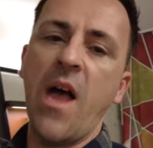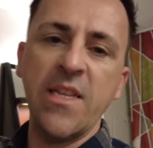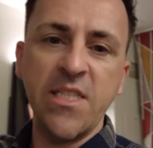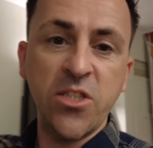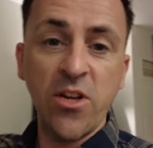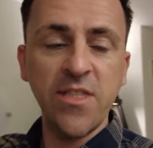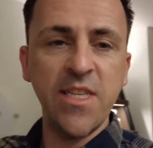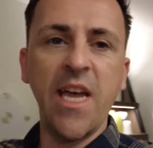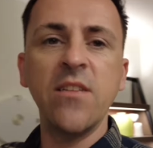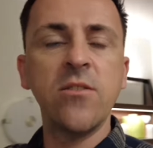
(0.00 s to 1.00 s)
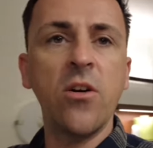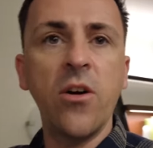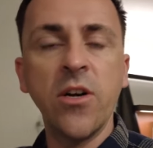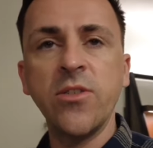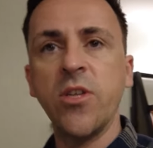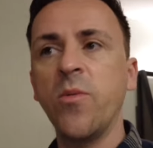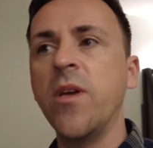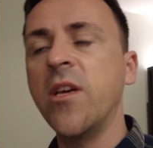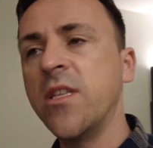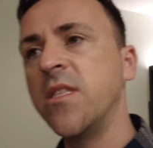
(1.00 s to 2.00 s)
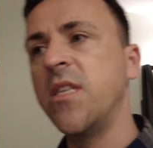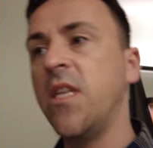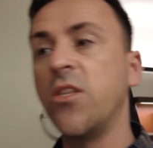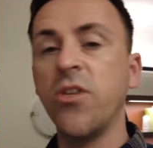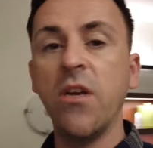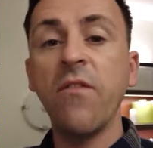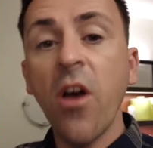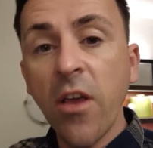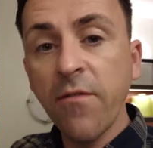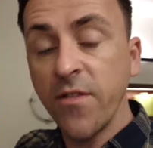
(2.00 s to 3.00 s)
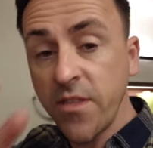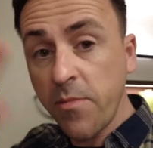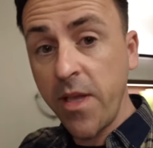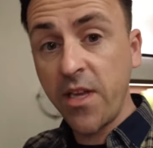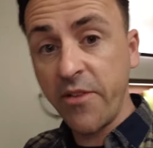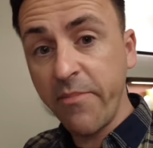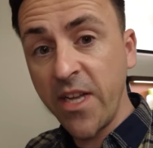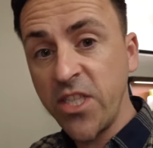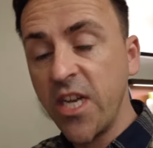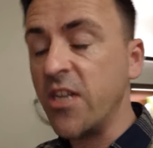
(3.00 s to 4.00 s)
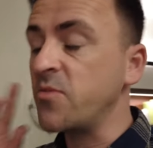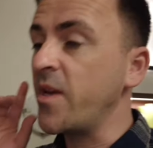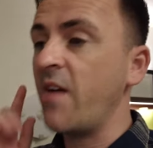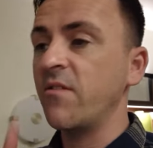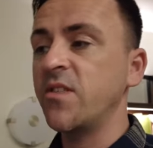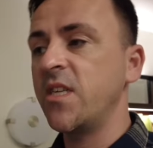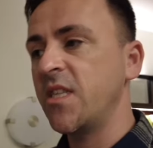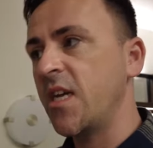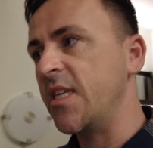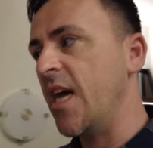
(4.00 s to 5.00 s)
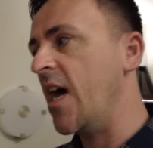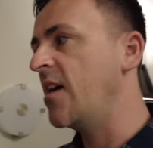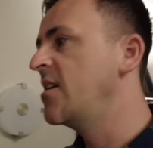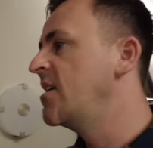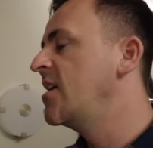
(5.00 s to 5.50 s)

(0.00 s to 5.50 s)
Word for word: as it starts to get dark, so we can see the Tree of Life, the Beacon of Magic, because we haven't seen that yet.